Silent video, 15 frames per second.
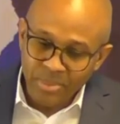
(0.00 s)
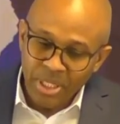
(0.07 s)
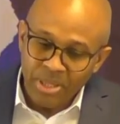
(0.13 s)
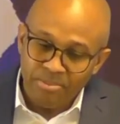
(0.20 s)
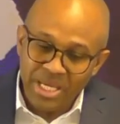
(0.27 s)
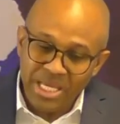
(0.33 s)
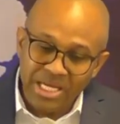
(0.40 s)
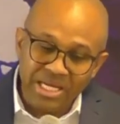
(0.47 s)

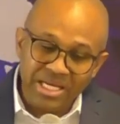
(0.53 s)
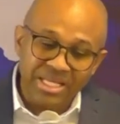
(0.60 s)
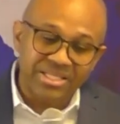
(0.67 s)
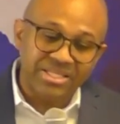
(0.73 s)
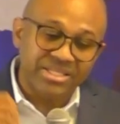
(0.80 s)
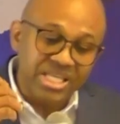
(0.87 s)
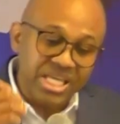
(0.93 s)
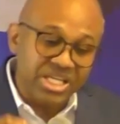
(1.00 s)
meaning the
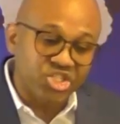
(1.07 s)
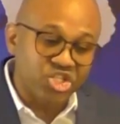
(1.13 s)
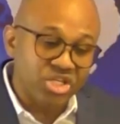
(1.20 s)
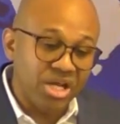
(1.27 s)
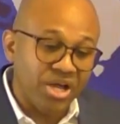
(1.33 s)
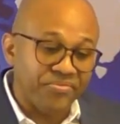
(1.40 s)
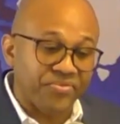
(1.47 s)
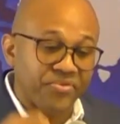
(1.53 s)

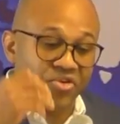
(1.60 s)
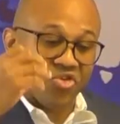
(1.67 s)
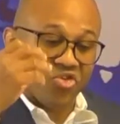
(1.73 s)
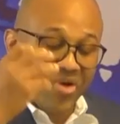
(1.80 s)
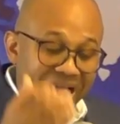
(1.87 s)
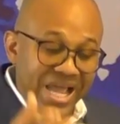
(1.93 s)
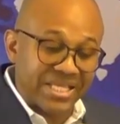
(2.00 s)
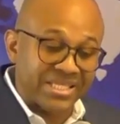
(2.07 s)
teaching of
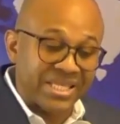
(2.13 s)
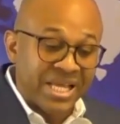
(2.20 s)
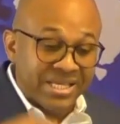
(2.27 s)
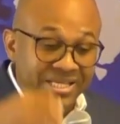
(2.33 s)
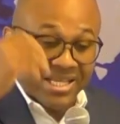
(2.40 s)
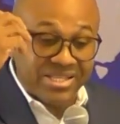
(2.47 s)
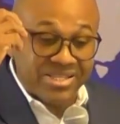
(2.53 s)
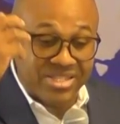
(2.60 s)
Christ,
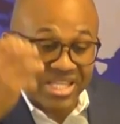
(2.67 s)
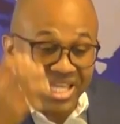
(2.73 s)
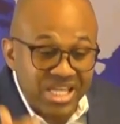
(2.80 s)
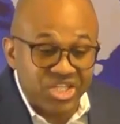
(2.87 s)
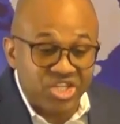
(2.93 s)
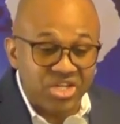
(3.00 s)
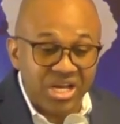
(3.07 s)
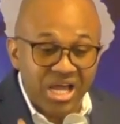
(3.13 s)
the
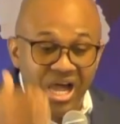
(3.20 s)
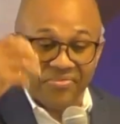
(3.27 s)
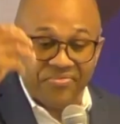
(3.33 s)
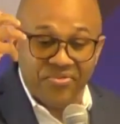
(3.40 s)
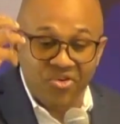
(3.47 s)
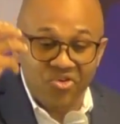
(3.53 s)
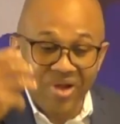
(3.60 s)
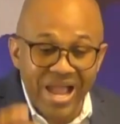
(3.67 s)
teaching
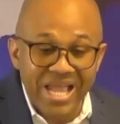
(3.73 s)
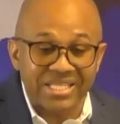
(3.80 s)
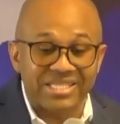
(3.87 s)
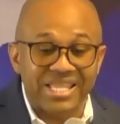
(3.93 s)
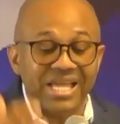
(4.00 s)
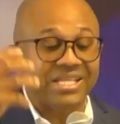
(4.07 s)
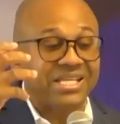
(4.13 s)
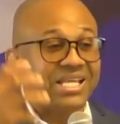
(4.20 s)
of Christ.
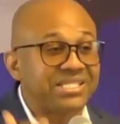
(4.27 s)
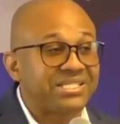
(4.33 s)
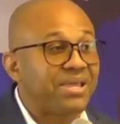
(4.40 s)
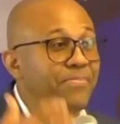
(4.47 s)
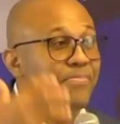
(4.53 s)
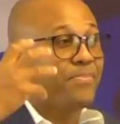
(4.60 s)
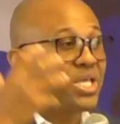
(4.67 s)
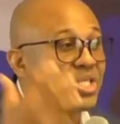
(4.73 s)
That is
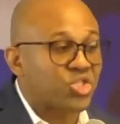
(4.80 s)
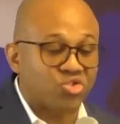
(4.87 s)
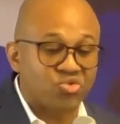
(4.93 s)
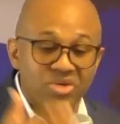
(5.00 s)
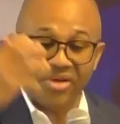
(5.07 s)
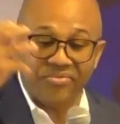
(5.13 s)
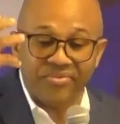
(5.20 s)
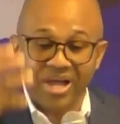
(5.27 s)
the
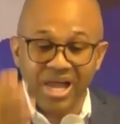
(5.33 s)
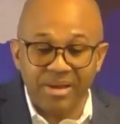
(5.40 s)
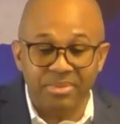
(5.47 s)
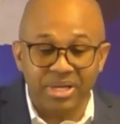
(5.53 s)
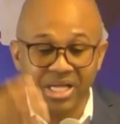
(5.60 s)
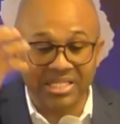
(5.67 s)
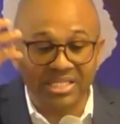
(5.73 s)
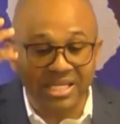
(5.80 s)
mystery of God
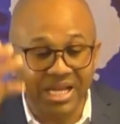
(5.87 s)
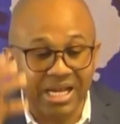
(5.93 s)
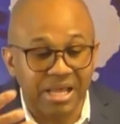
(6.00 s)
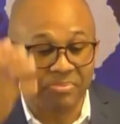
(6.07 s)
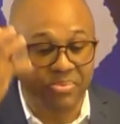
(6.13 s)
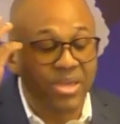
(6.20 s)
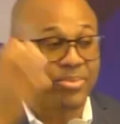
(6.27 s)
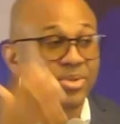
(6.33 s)
because a lot
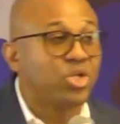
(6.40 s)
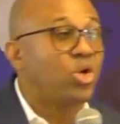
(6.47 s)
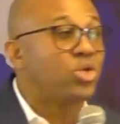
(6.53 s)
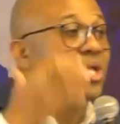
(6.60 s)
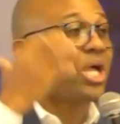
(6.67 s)
of people don't